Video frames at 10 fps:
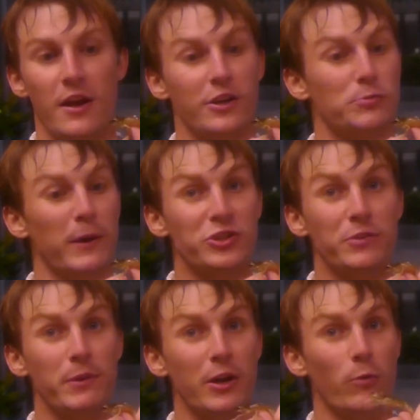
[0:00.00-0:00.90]

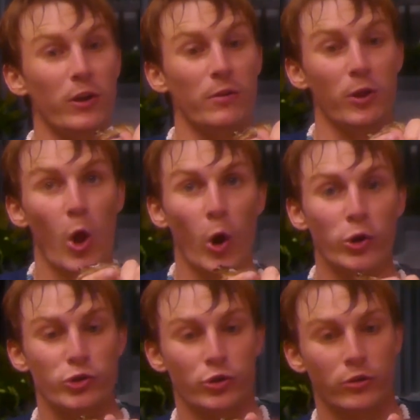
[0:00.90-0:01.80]
especially being one of the
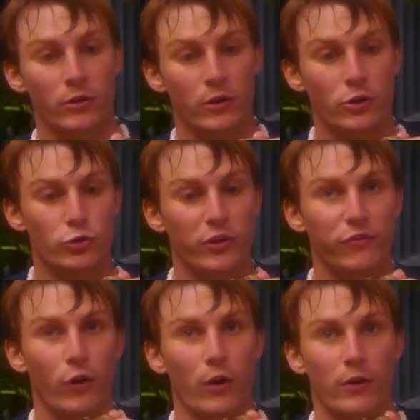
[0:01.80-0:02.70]
larger tree
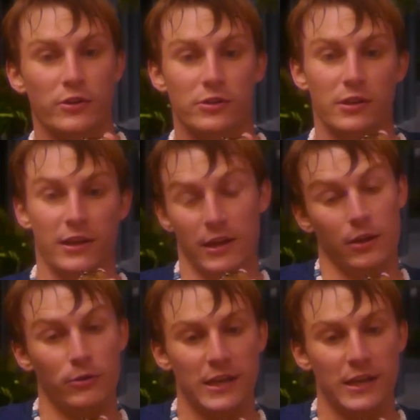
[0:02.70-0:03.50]
frogs in those